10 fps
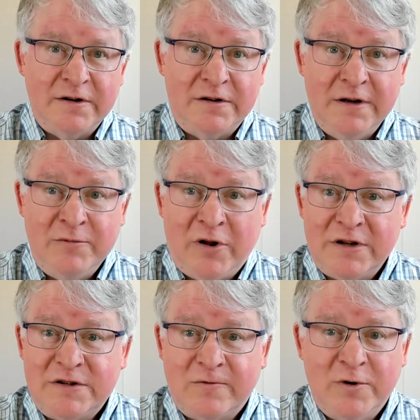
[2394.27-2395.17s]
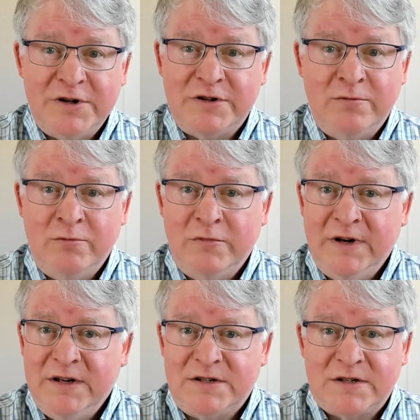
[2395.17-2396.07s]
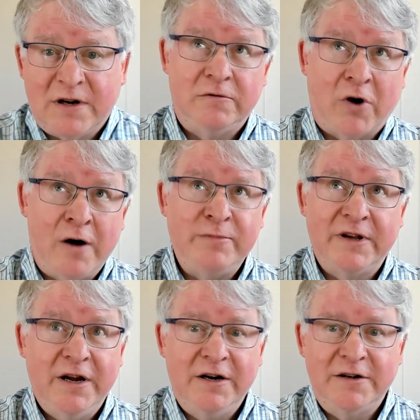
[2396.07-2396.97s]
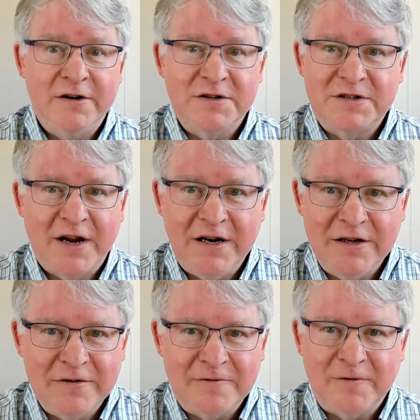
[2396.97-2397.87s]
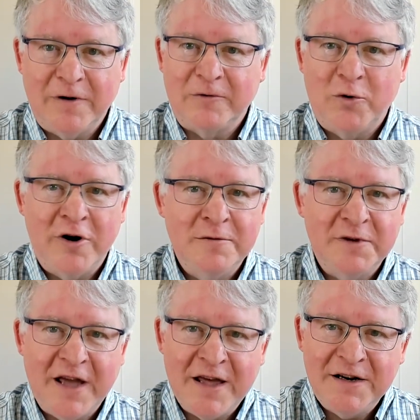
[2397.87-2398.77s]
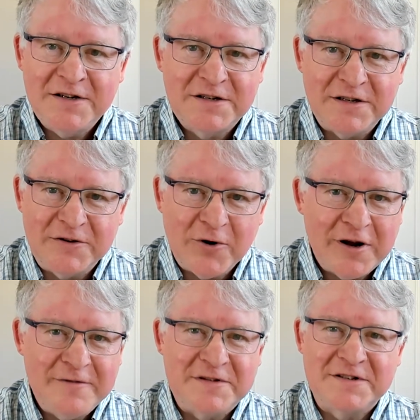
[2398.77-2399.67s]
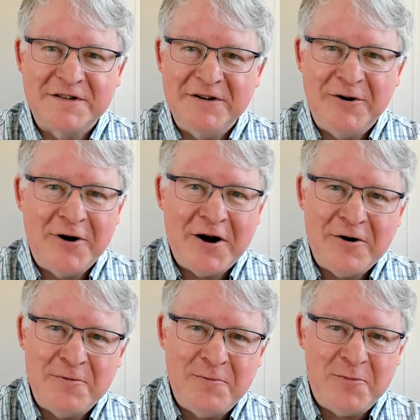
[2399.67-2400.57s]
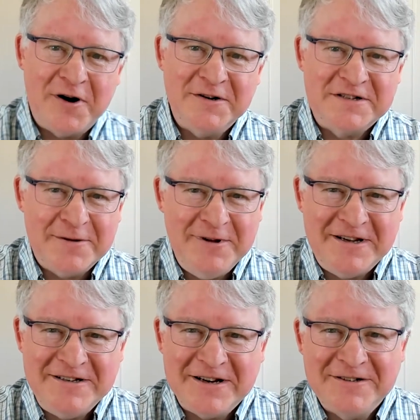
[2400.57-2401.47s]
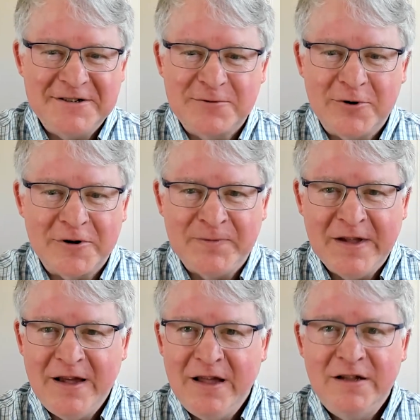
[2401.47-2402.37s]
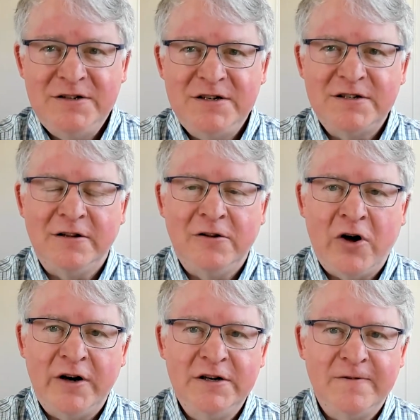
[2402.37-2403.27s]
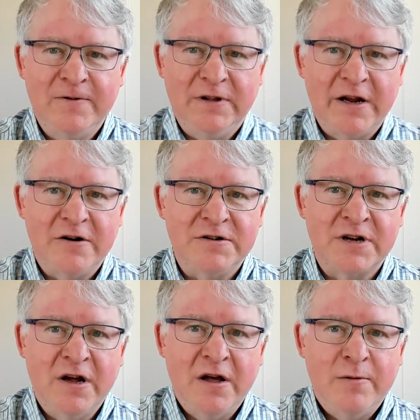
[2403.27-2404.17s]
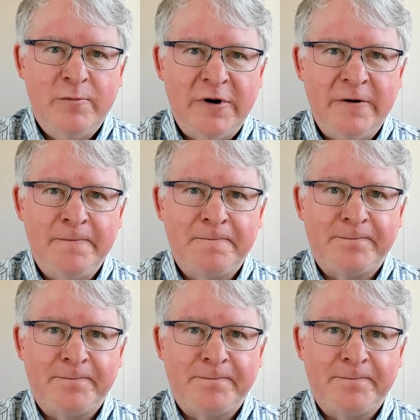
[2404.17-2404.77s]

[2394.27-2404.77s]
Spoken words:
deep knowledge of which needs complicated understanding of quantum mechanics that drives, how modern semiconductors work. It's just a lot of different layers. But